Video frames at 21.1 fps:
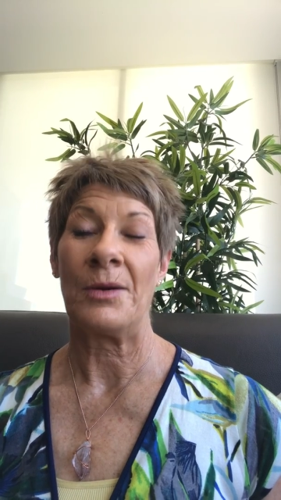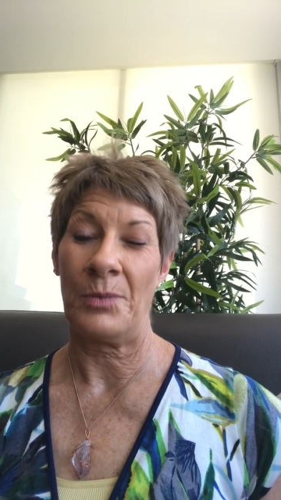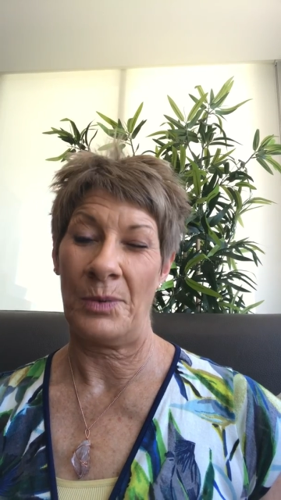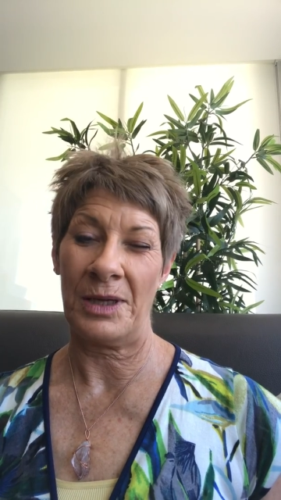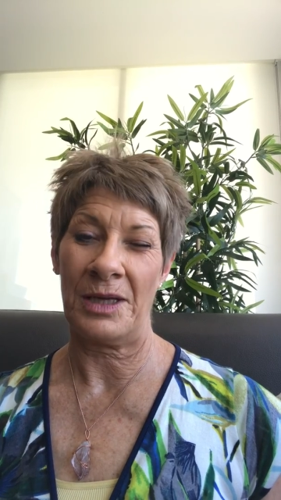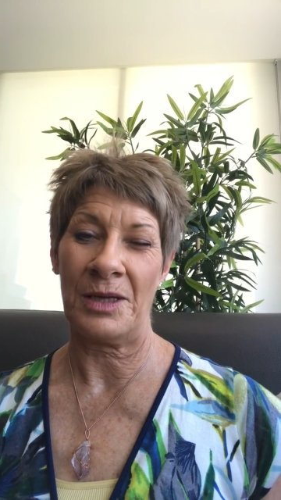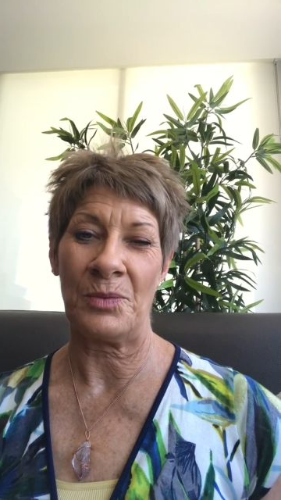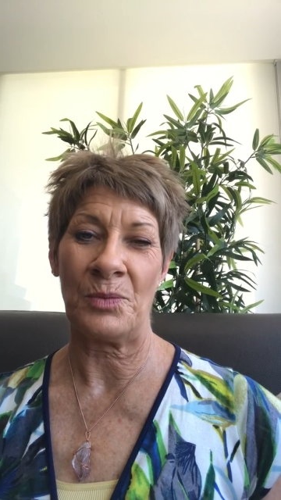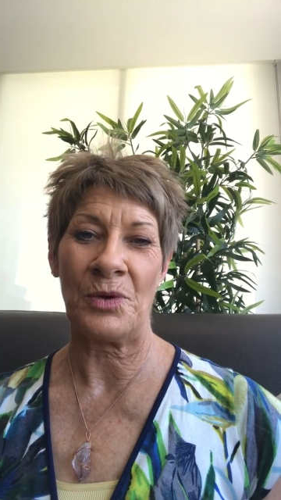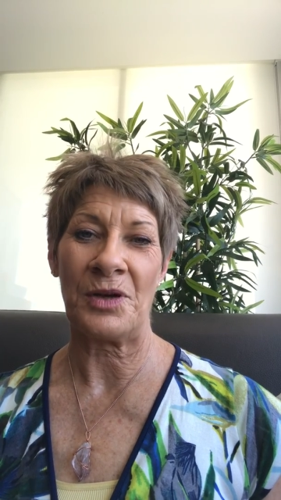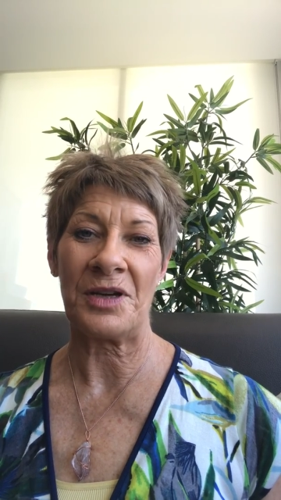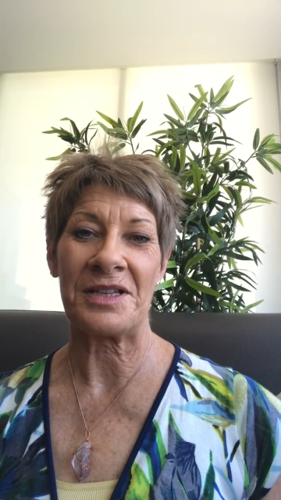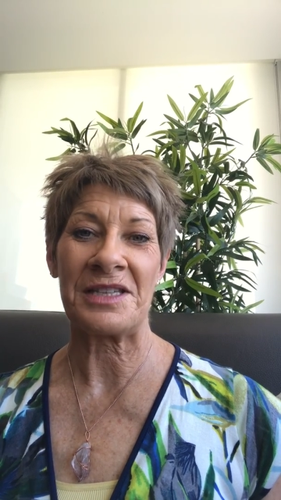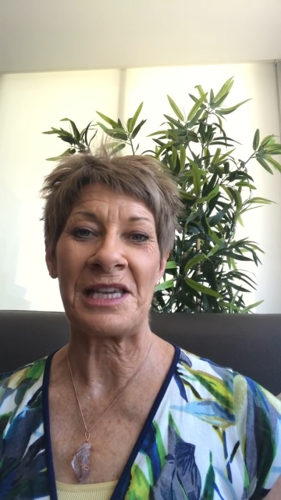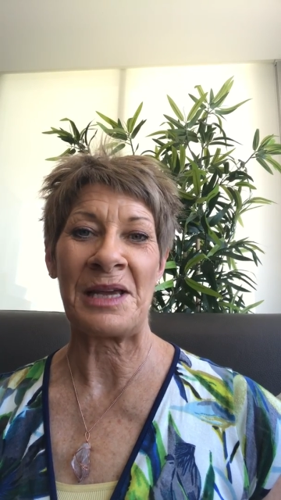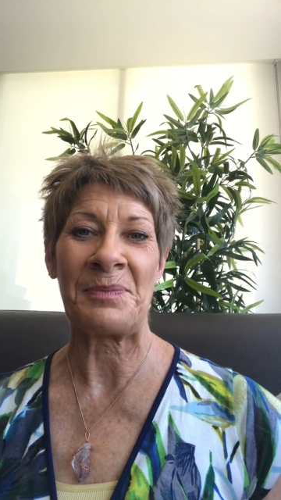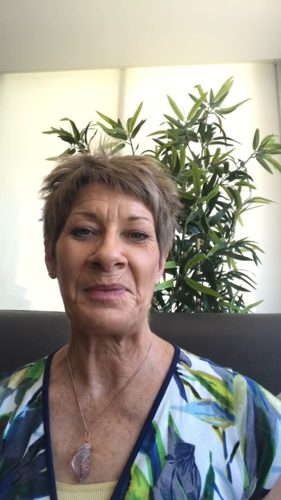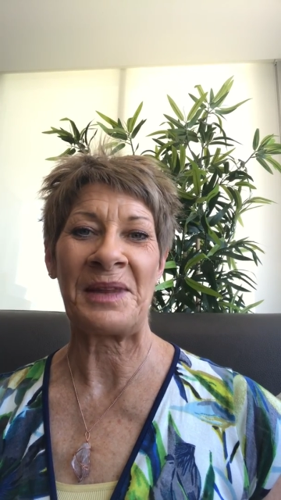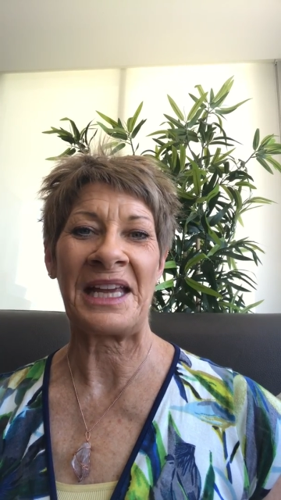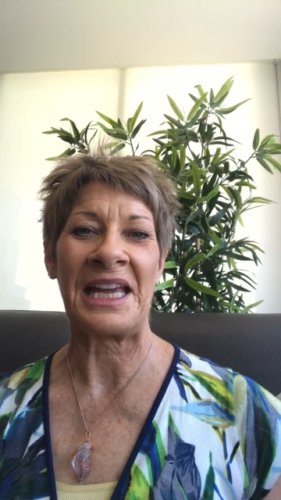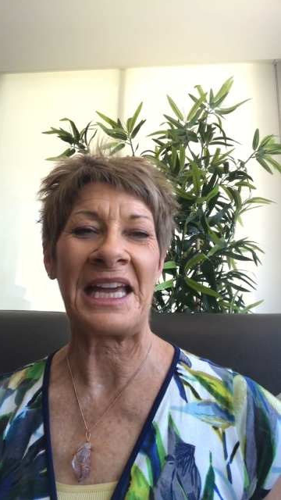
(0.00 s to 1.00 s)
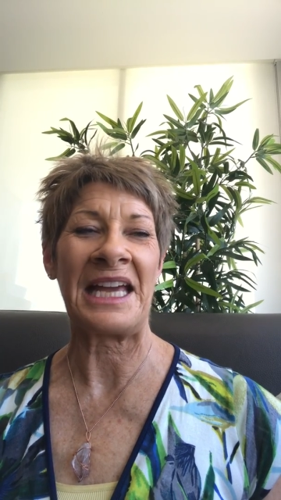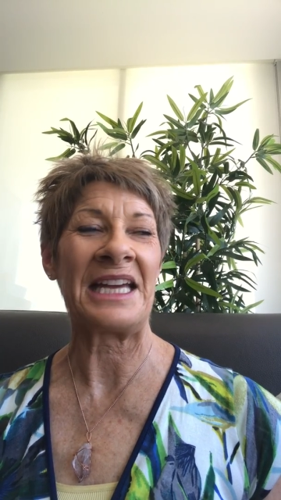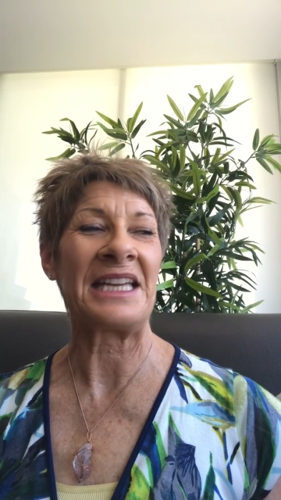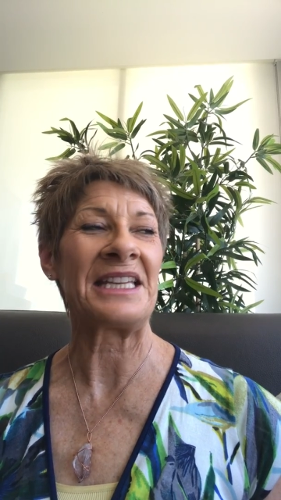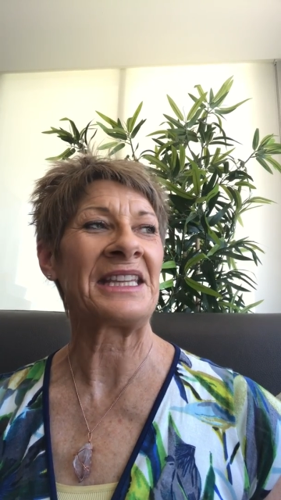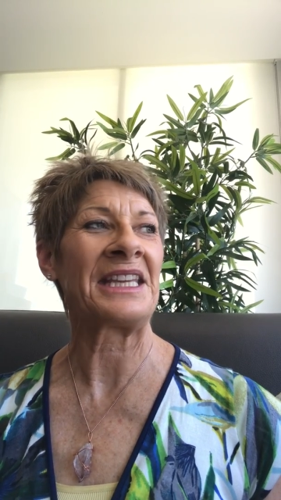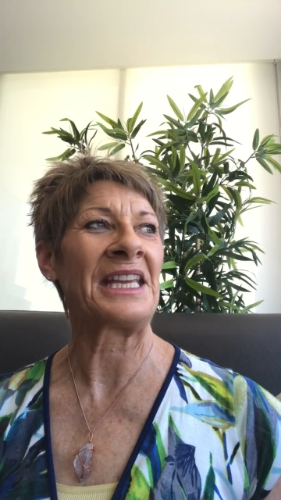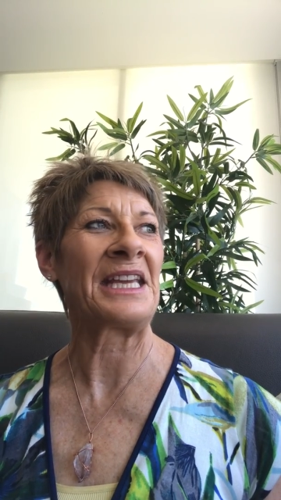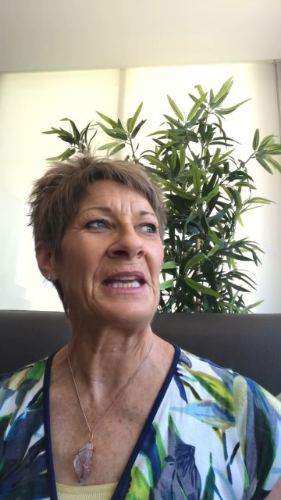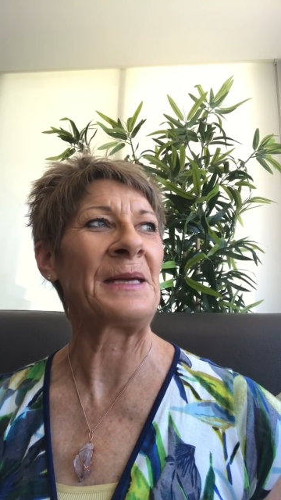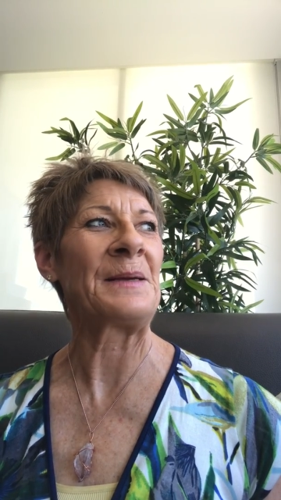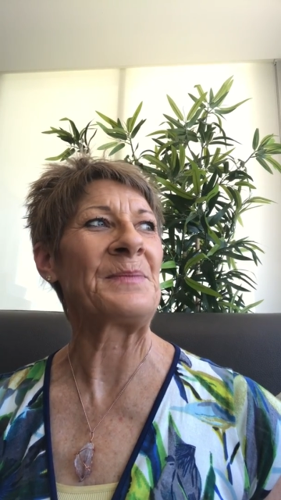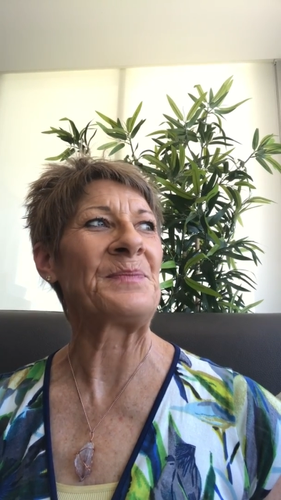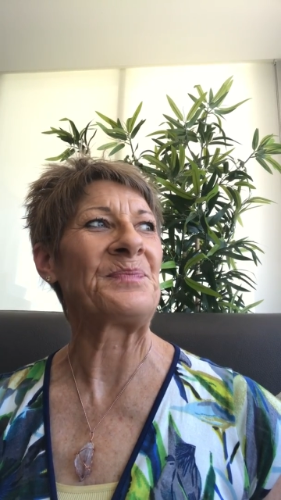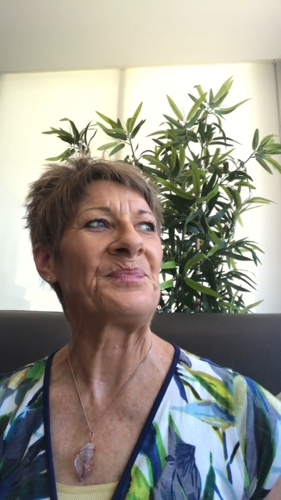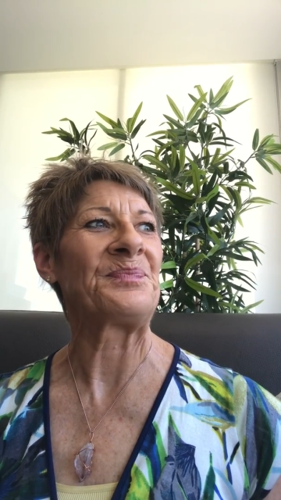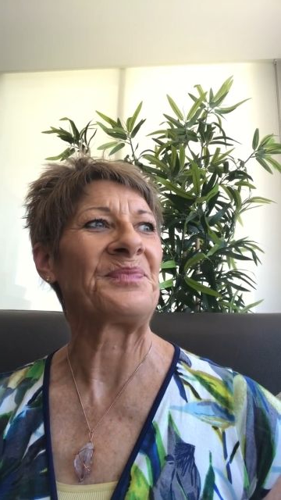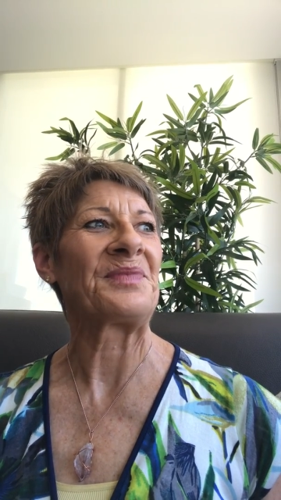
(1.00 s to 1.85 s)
We can work something out there.